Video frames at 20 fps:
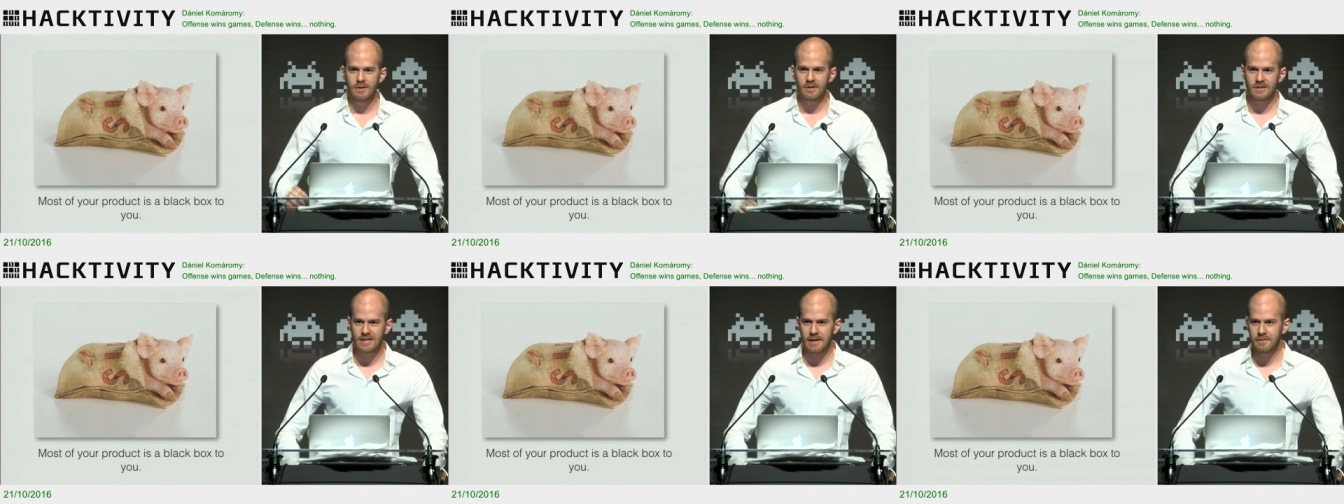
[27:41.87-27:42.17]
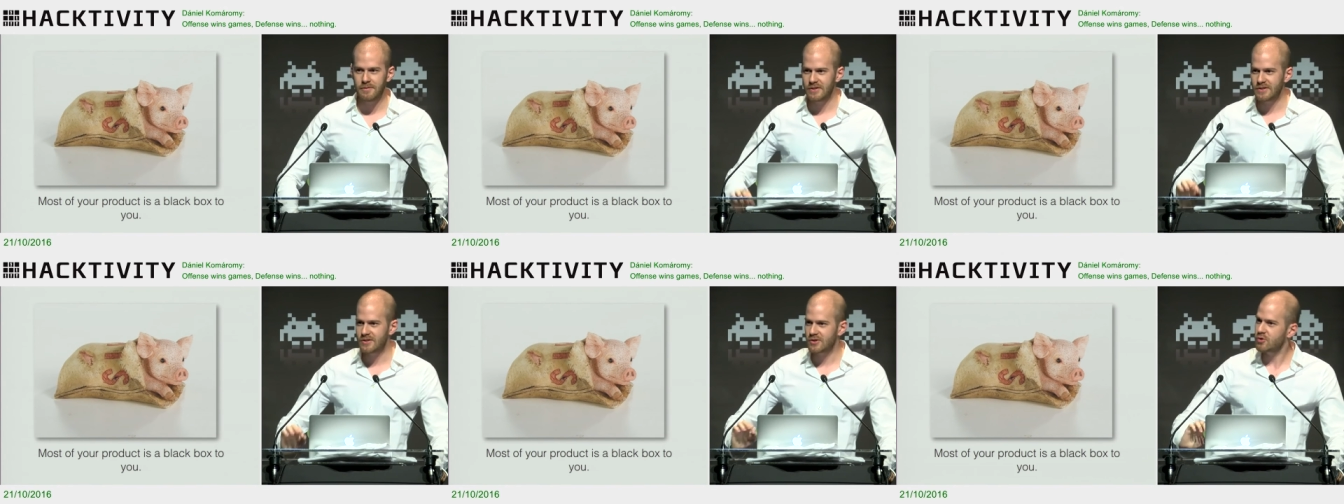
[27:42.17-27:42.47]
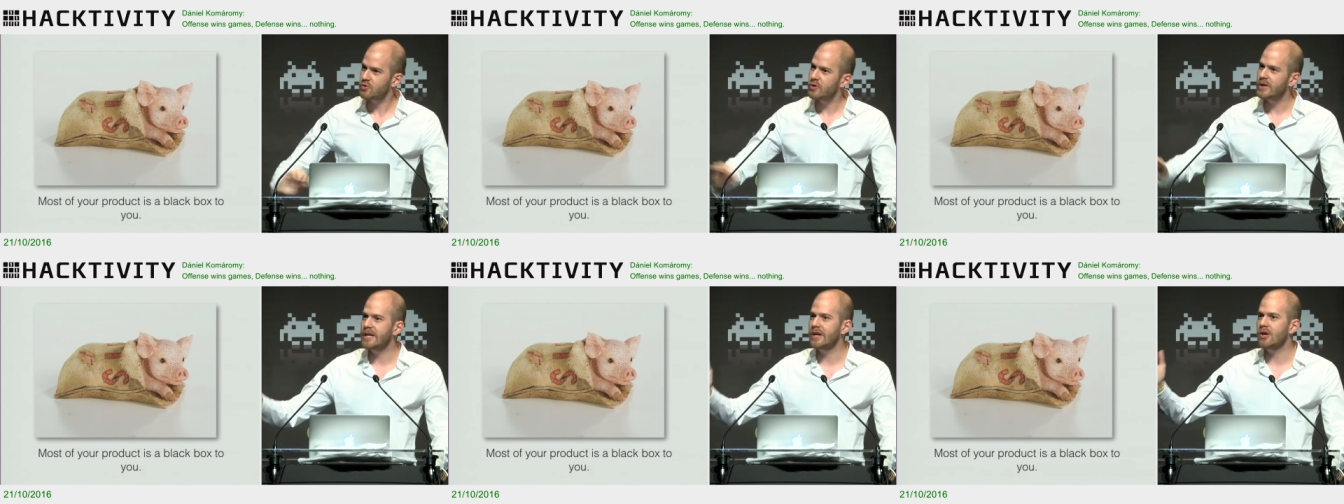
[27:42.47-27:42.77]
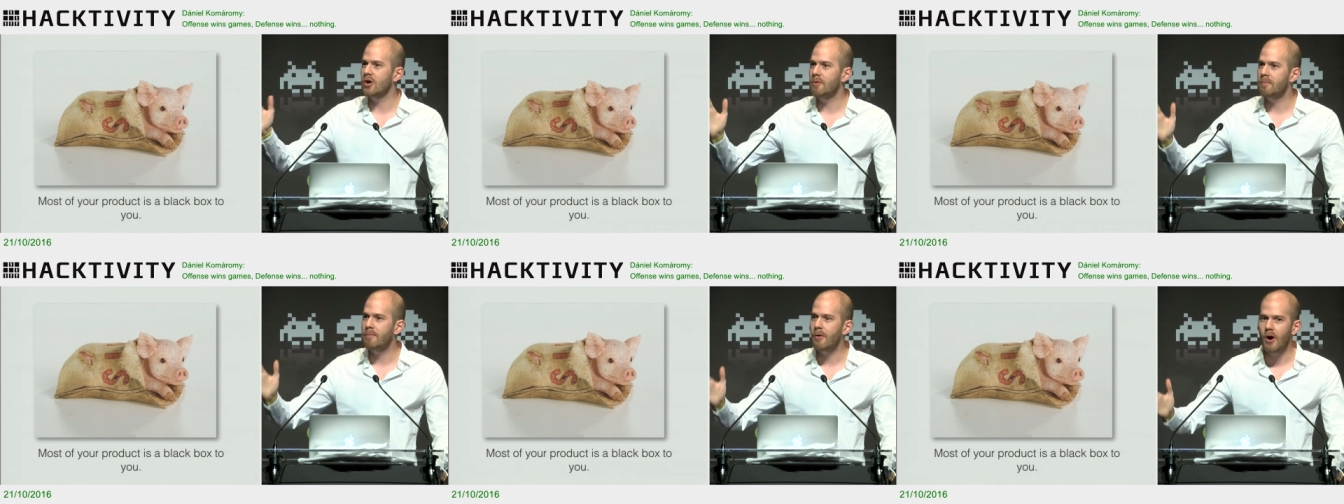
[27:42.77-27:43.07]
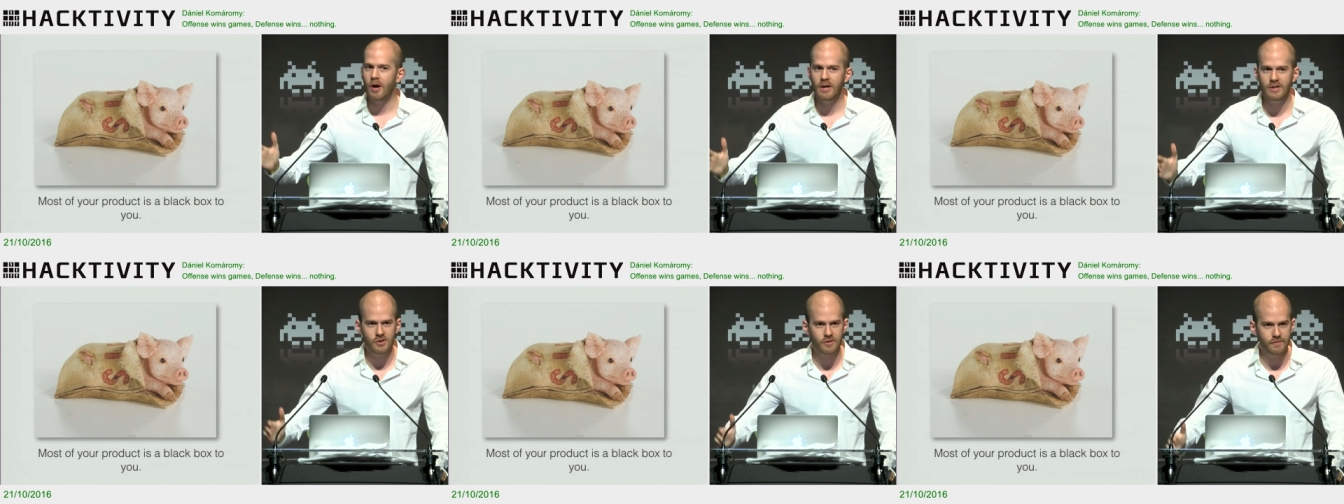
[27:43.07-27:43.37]
some of these critical
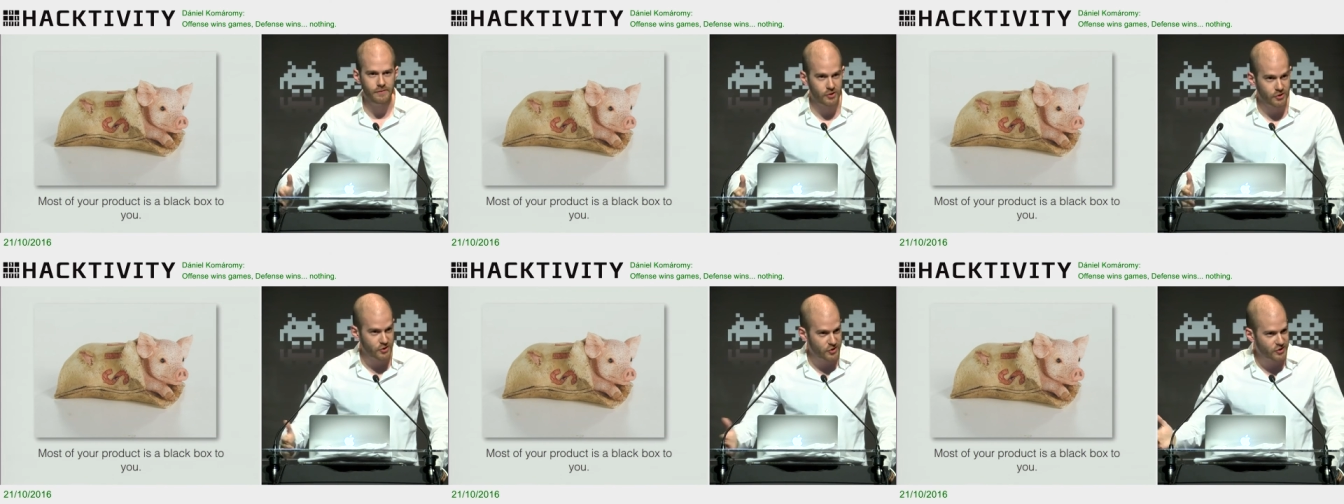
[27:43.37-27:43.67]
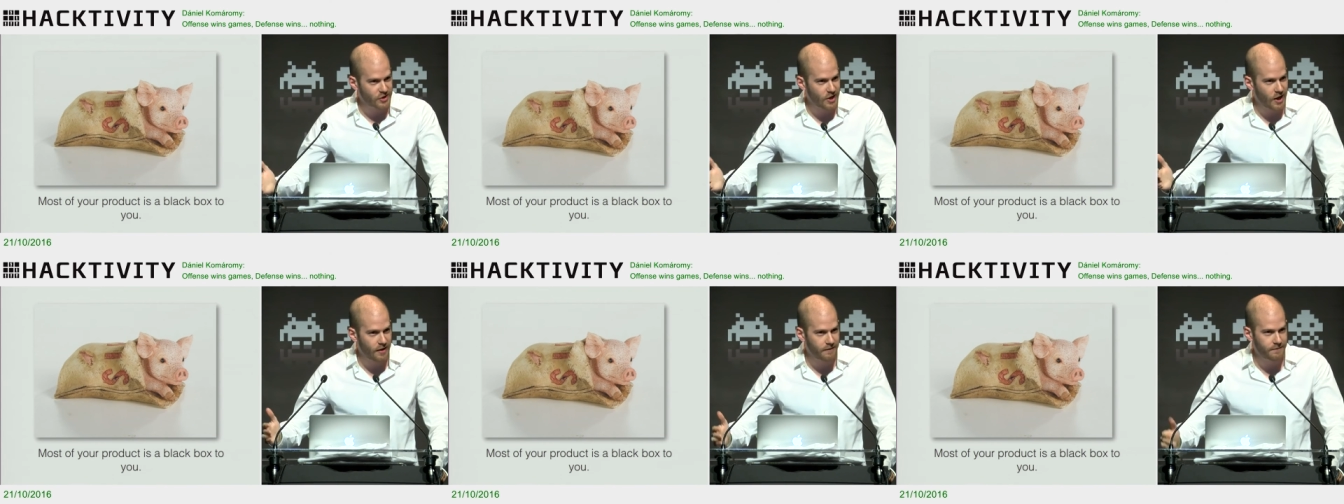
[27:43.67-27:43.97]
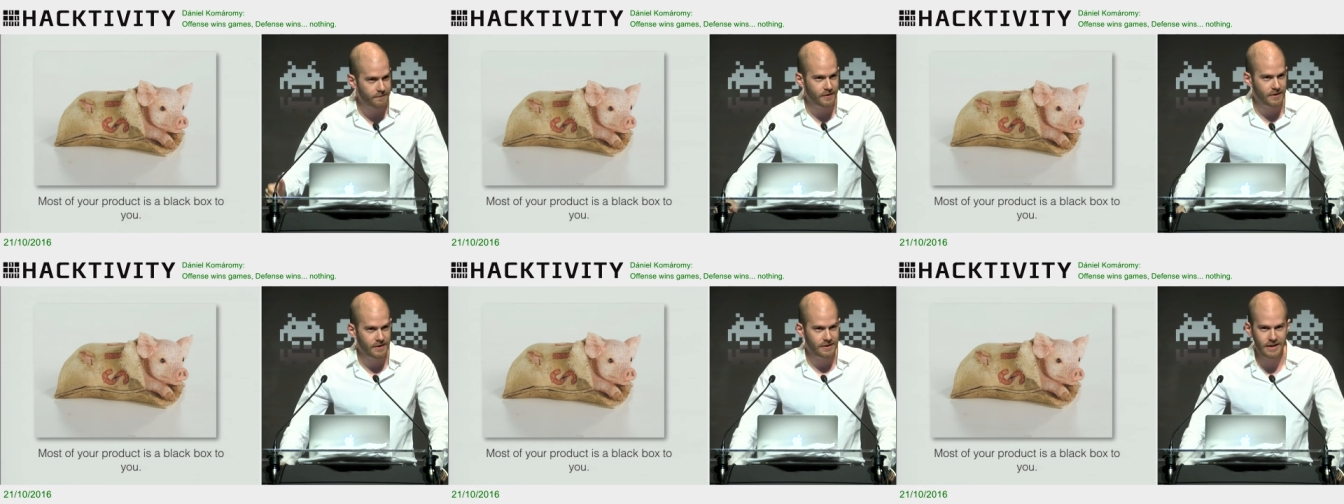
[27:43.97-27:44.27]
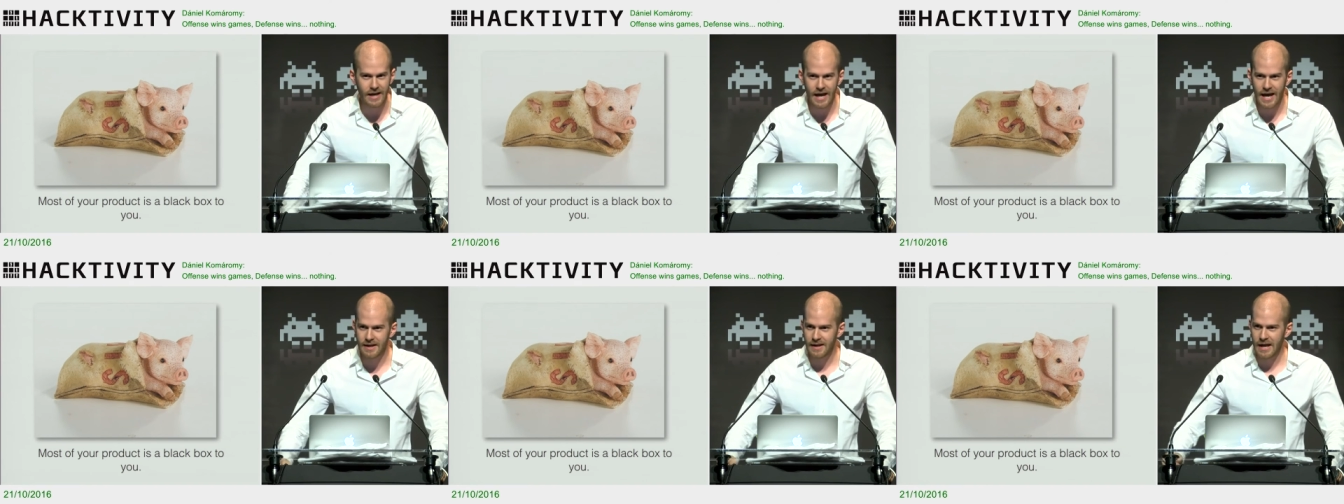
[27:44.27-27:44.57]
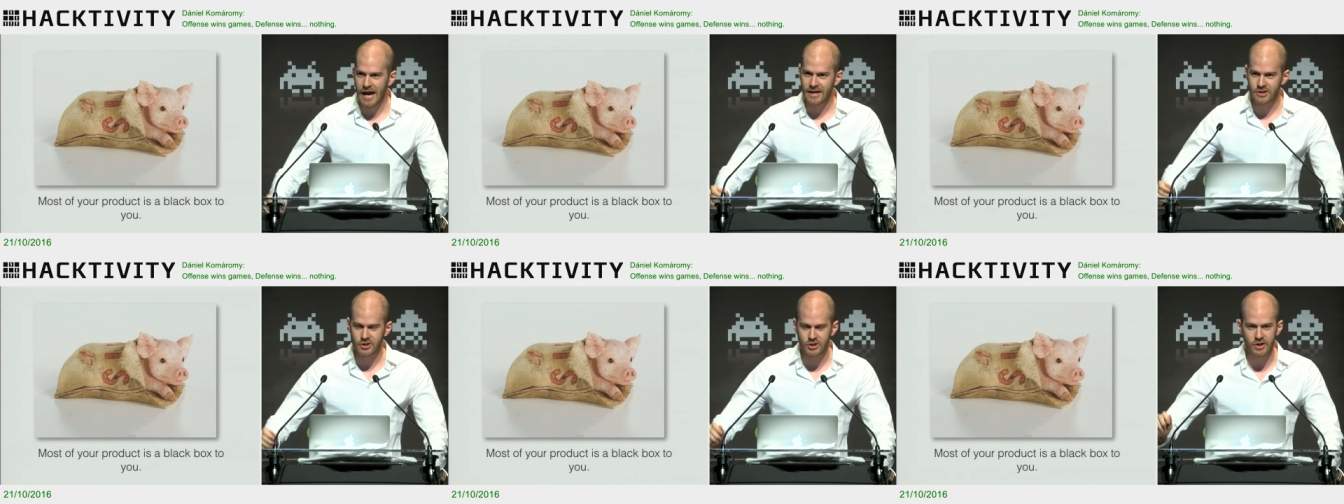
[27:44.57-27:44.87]
parts of your stuff that
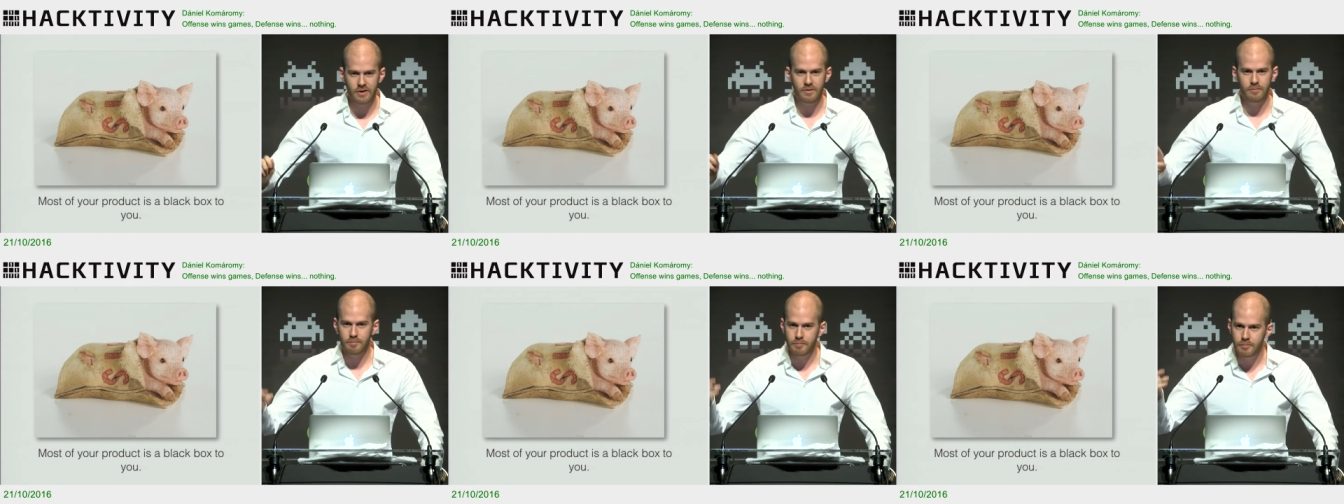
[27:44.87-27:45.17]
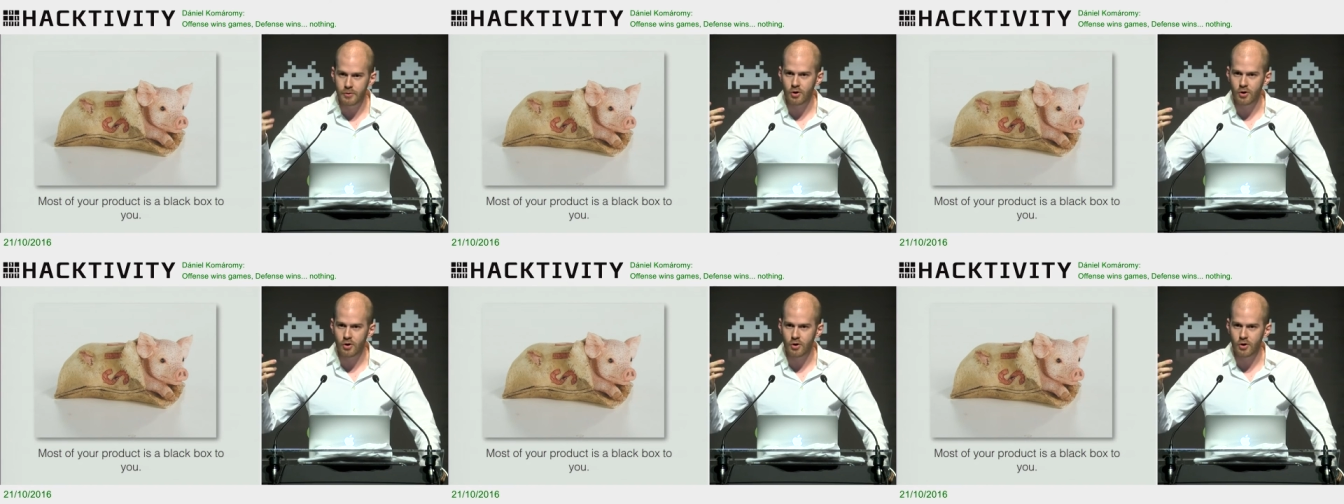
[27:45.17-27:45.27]
actually